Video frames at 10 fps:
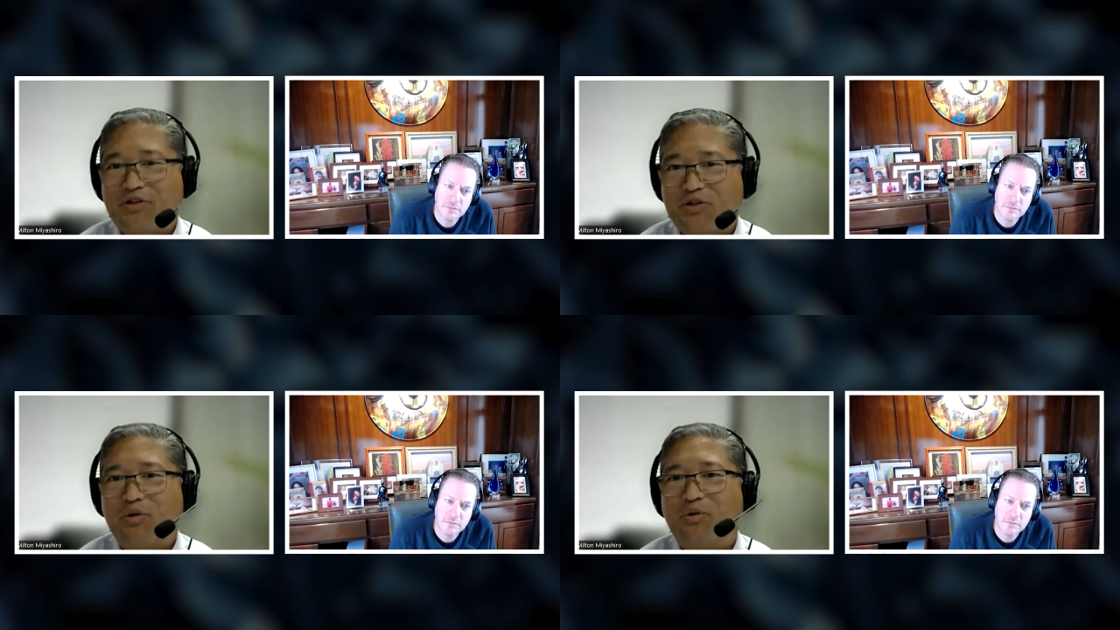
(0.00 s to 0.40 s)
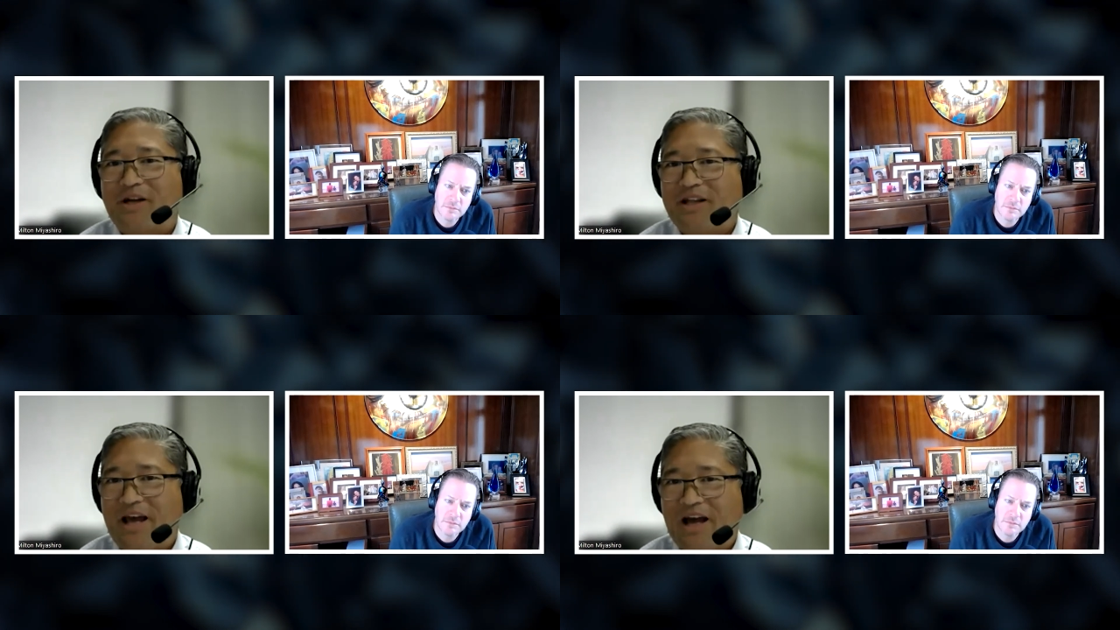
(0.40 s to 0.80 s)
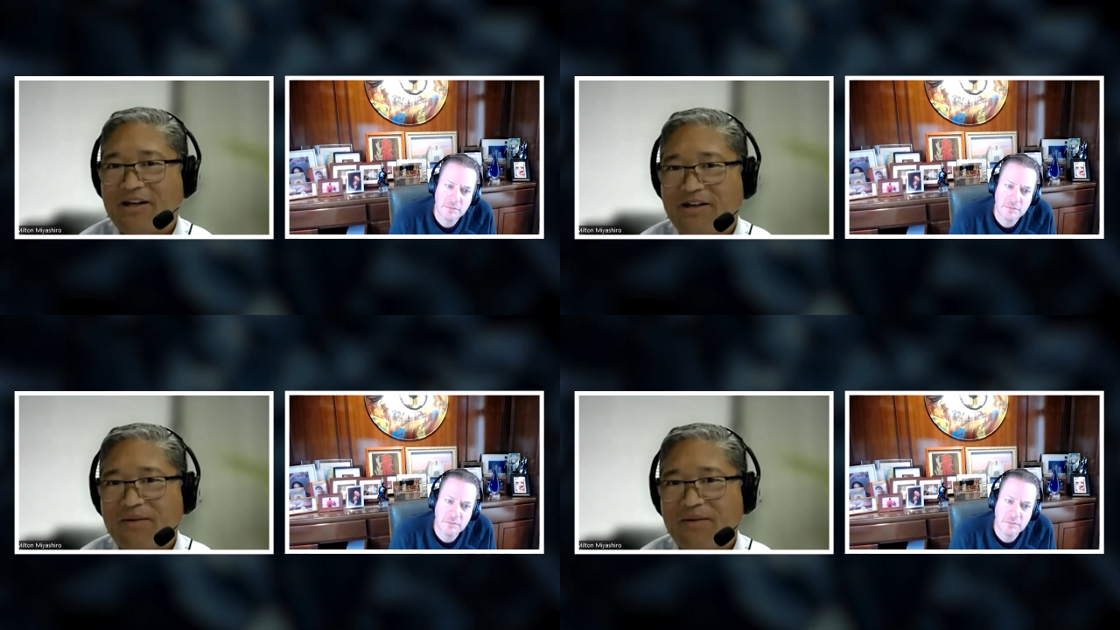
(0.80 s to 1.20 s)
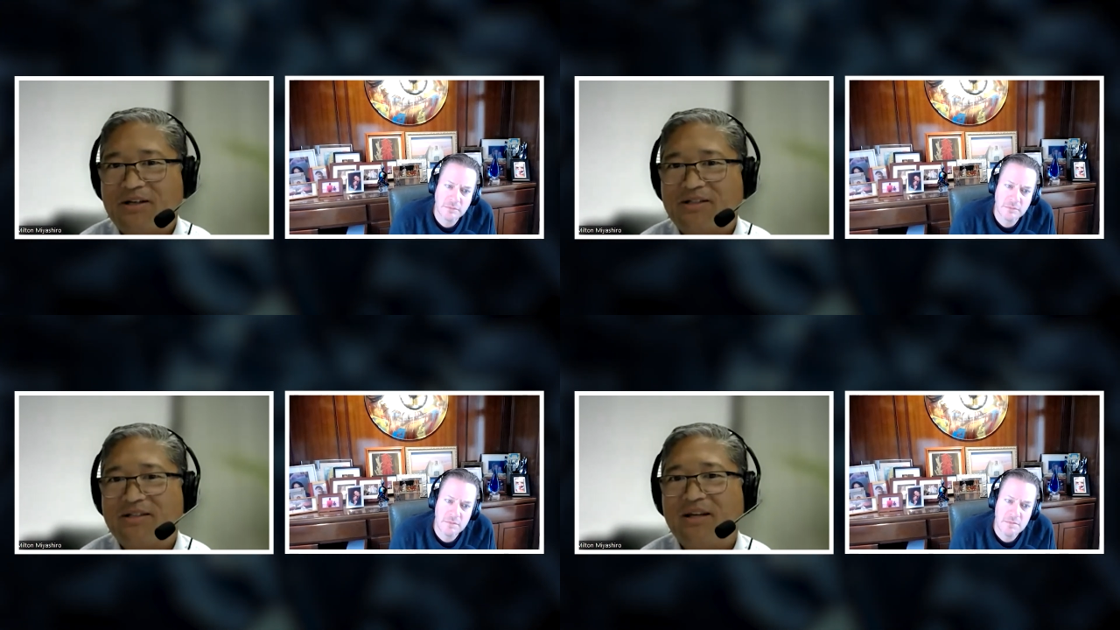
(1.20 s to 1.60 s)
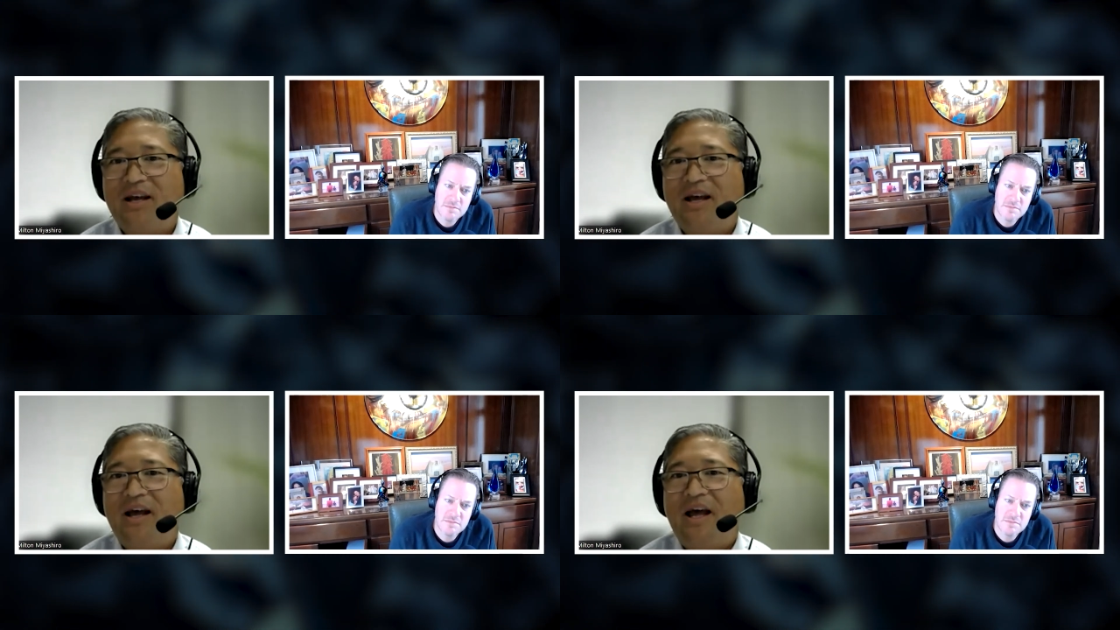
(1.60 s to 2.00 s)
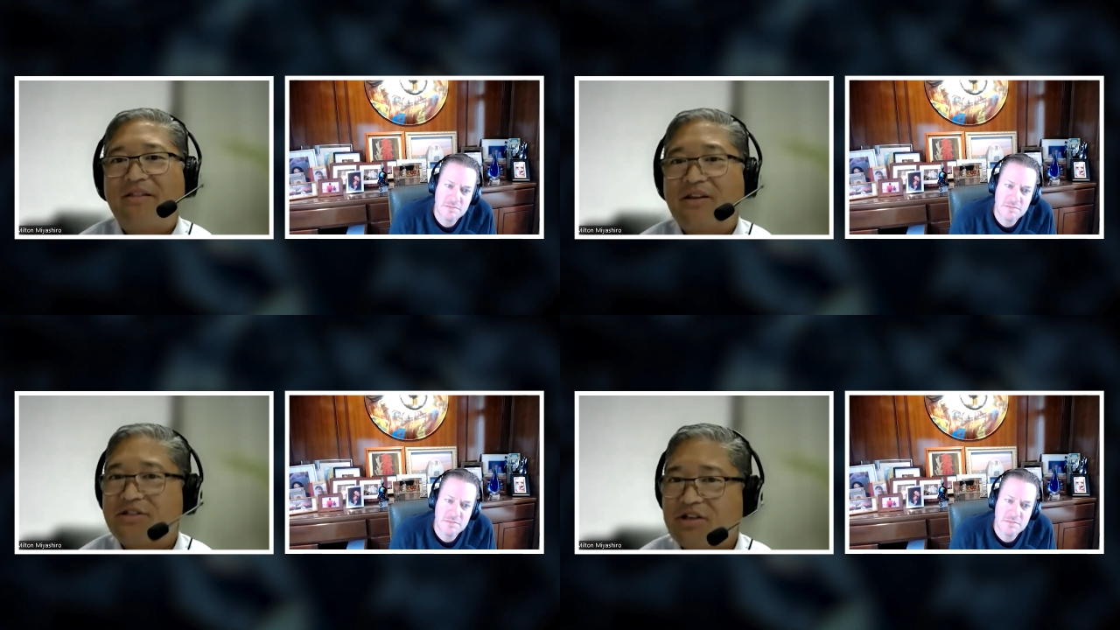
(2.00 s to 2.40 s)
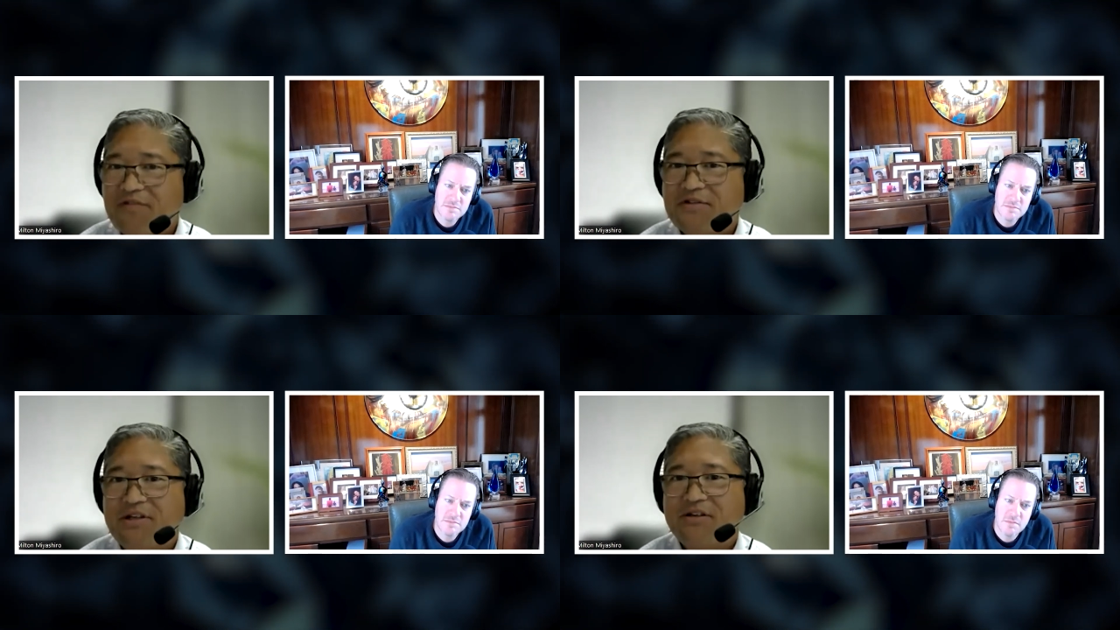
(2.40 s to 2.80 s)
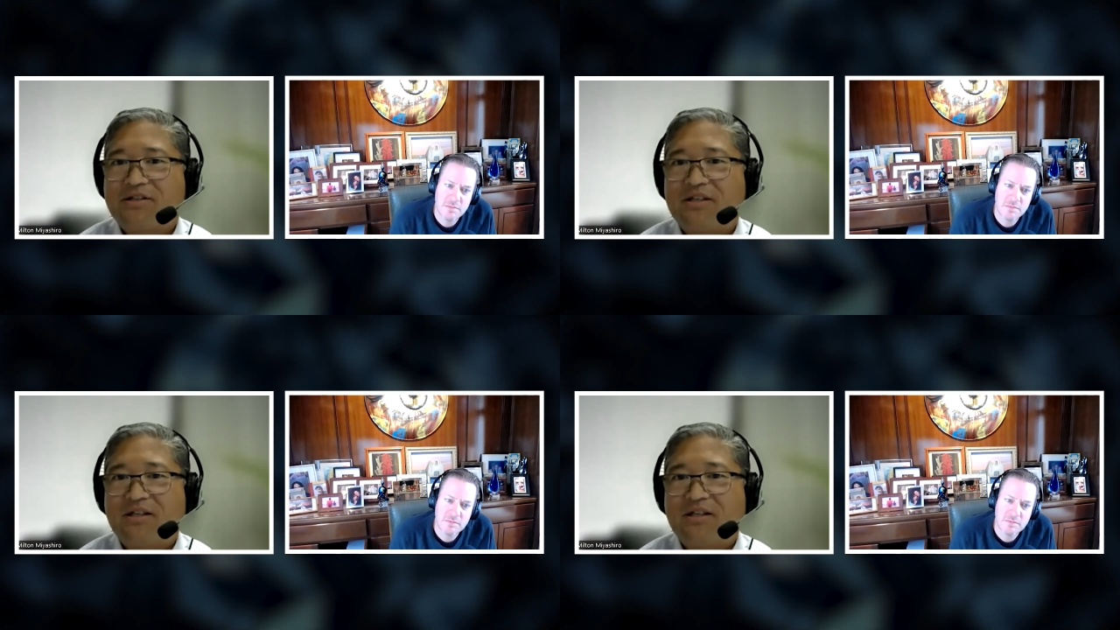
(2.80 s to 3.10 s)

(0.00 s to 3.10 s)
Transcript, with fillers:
Speaker 1: the schoolwork and the academics. And the soft skills in